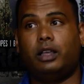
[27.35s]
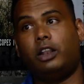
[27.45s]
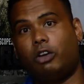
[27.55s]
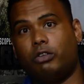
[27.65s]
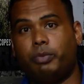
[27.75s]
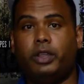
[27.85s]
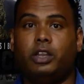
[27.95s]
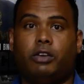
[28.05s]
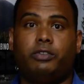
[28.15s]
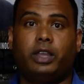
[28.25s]
a long
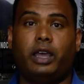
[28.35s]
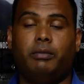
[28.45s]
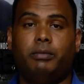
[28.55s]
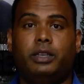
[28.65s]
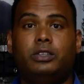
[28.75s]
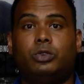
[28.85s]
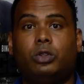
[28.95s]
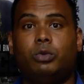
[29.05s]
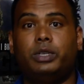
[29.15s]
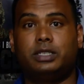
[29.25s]
period of time, it is
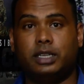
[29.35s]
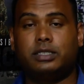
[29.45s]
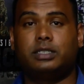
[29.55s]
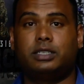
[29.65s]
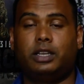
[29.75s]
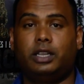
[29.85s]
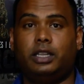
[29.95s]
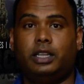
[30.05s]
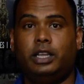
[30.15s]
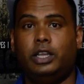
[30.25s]
always necessary
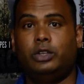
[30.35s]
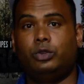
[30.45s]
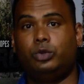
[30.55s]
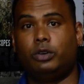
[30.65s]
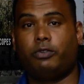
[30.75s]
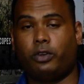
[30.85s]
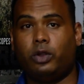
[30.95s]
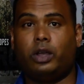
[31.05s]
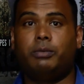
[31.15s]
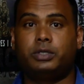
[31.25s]
to do a follow
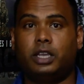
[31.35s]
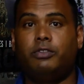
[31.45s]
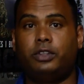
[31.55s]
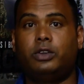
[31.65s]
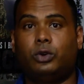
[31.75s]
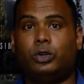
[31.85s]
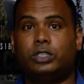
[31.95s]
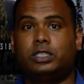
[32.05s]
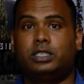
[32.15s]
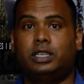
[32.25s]
up safety
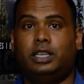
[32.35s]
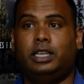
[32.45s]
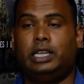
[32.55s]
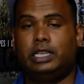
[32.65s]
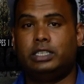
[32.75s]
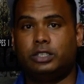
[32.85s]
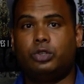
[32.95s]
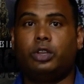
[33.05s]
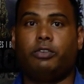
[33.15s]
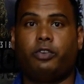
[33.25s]
course just
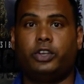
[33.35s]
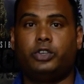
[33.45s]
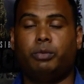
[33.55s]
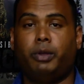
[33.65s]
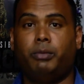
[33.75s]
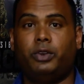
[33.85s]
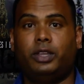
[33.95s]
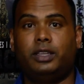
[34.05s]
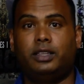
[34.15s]
to refresh your memory.